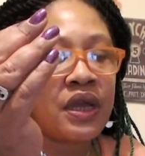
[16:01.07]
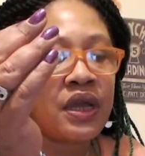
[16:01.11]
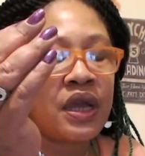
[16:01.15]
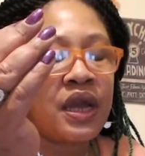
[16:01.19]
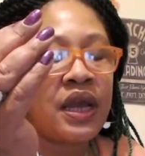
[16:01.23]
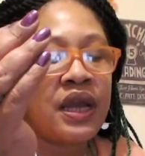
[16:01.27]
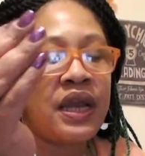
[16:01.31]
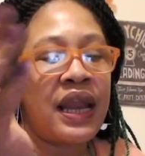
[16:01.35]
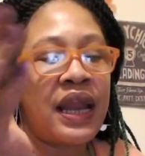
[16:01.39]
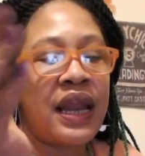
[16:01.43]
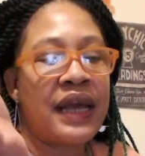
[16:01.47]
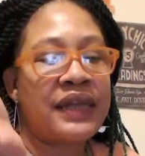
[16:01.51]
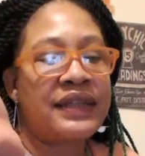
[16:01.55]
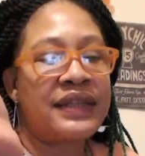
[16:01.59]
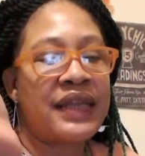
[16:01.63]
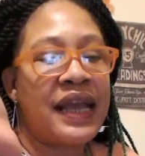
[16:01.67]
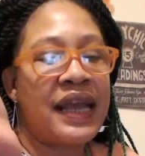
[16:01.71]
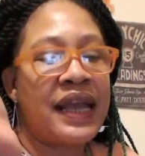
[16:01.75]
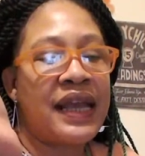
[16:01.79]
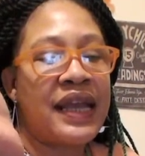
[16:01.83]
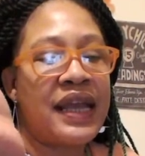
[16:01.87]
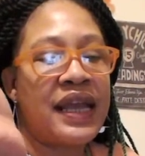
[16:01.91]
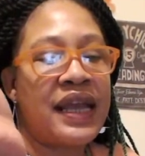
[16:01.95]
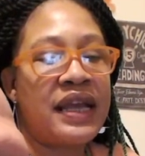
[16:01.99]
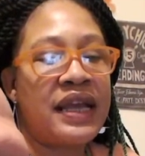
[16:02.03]
Like
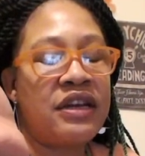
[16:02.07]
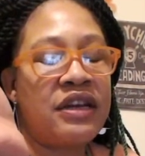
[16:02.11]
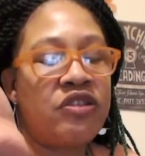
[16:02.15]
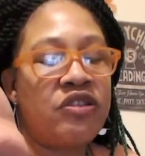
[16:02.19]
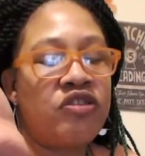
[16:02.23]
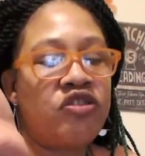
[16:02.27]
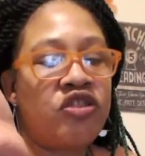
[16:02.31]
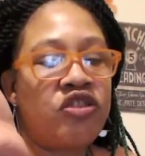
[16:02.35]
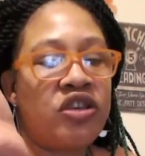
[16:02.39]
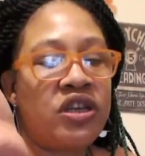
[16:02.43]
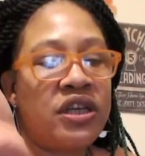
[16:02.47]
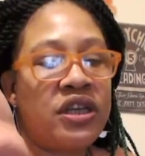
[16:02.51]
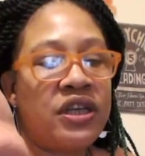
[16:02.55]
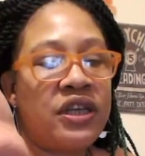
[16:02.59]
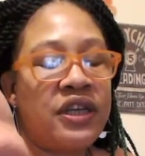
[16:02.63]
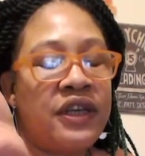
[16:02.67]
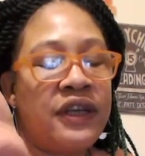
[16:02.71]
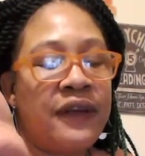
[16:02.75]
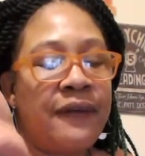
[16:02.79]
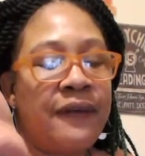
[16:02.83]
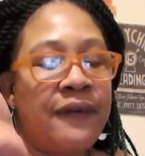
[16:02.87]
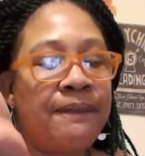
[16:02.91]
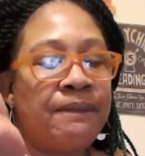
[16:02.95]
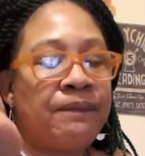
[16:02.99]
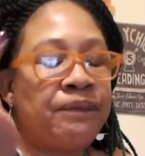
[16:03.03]
they
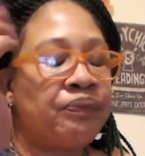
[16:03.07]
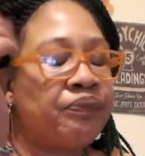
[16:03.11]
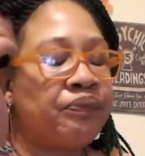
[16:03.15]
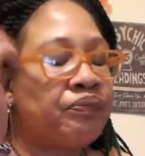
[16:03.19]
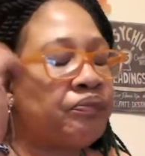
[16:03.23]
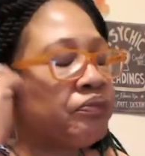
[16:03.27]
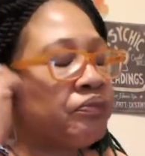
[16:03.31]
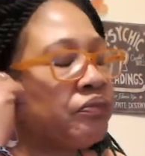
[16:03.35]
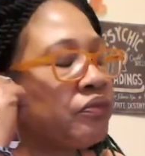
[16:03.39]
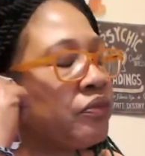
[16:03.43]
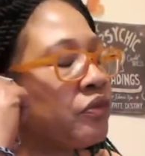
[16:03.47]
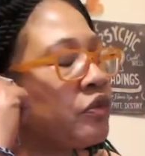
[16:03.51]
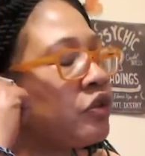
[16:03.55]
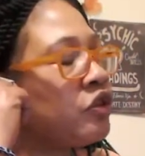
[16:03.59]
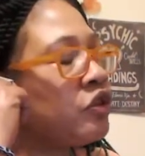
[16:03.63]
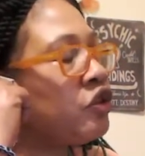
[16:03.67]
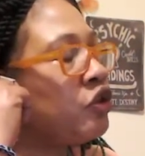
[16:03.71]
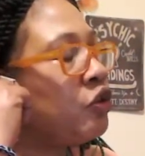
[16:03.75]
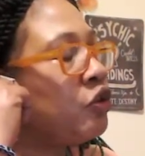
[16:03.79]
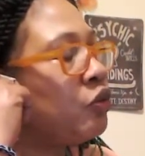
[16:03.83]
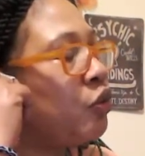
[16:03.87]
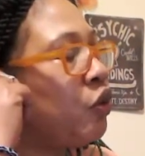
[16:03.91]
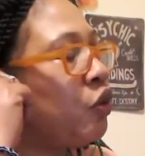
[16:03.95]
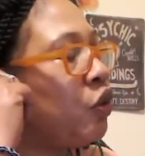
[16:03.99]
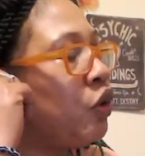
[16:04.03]
energy
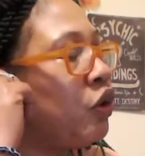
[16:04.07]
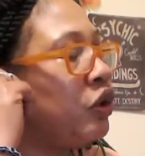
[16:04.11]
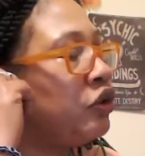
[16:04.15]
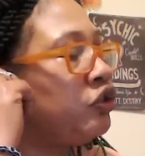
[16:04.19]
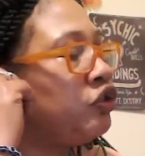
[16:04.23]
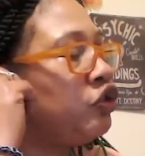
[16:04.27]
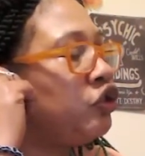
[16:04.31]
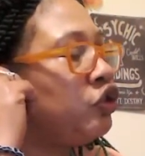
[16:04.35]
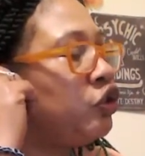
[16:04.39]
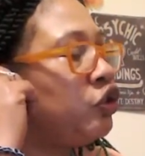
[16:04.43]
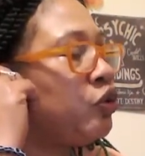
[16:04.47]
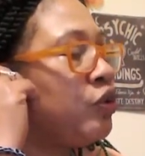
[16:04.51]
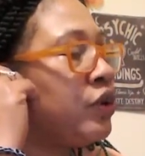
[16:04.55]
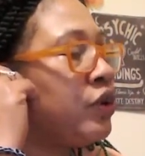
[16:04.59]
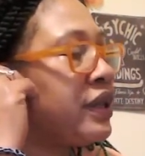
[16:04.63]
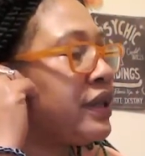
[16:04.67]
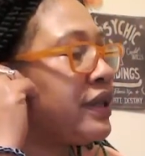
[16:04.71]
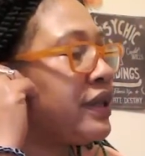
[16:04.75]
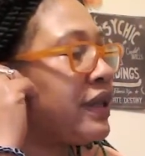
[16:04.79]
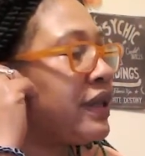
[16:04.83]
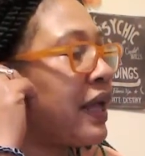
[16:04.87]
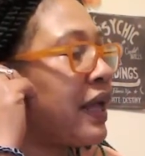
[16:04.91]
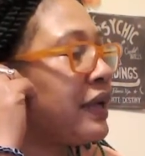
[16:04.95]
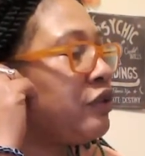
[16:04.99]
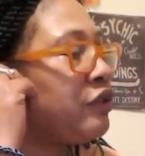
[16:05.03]
towards you is
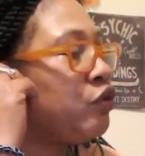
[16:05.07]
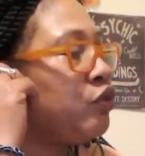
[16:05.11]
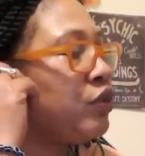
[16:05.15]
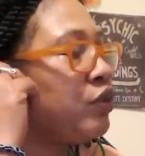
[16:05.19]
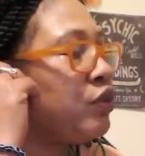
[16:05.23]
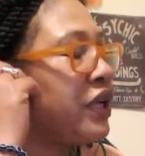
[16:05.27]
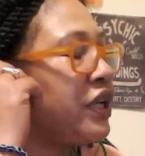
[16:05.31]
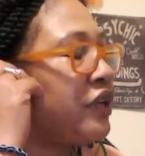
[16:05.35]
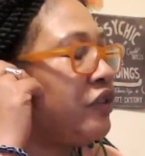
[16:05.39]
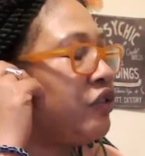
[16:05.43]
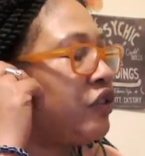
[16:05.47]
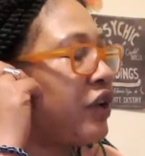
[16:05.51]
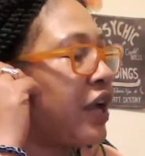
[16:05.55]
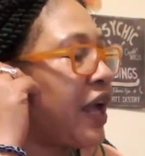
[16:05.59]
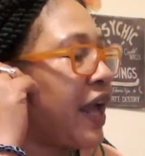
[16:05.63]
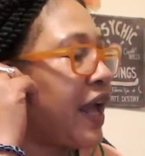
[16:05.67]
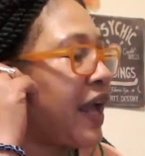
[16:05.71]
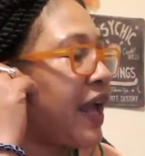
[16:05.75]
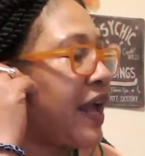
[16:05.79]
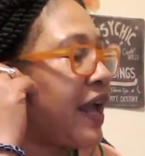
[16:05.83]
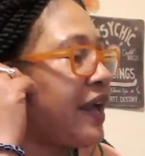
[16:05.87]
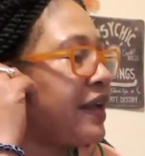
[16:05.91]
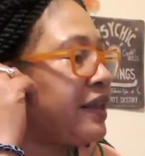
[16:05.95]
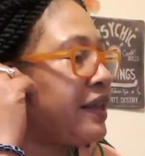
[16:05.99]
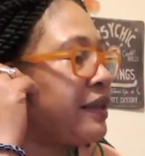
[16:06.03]
like you need your
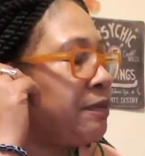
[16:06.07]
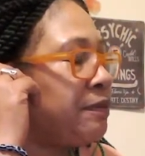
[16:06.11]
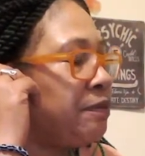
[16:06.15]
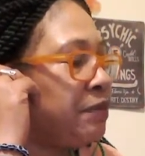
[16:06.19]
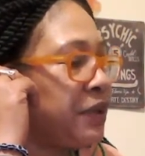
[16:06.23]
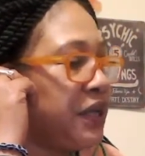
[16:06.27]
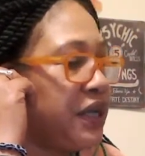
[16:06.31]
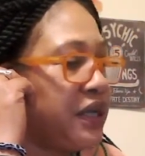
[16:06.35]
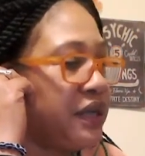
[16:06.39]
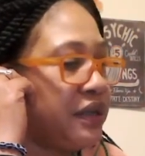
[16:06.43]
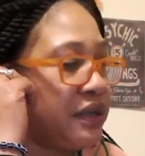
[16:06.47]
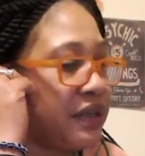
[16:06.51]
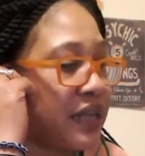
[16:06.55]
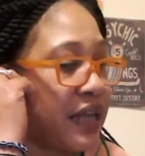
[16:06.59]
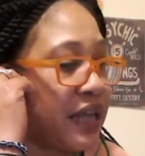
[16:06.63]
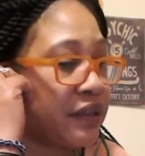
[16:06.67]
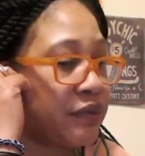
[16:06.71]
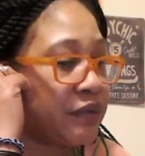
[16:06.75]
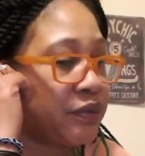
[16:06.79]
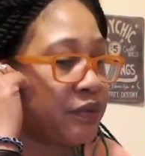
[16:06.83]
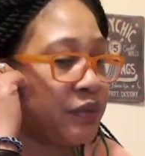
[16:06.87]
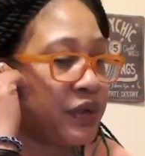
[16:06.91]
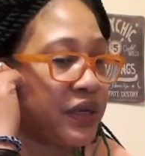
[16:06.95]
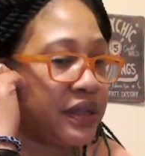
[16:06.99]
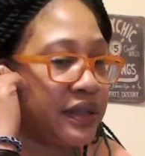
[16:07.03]
ass beat. That's
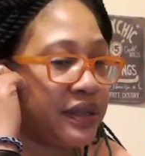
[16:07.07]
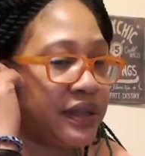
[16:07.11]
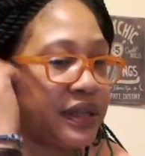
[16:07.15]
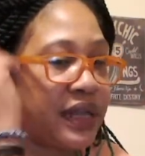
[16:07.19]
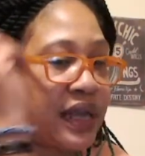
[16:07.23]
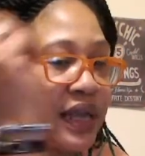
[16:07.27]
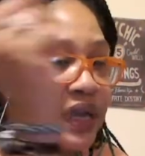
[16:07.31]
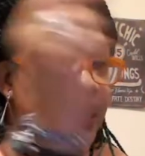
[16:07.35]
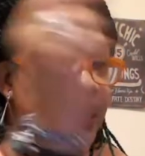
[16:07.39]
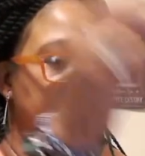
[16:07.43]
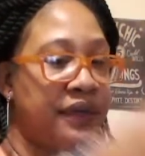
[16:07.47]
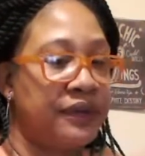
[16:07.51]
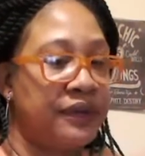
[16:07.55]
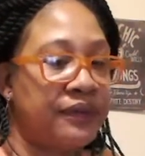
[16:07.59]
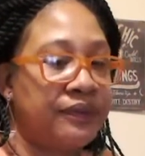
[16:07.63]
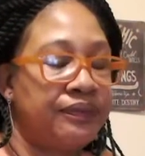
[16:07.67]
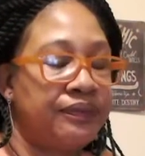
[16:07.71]
what it's saying.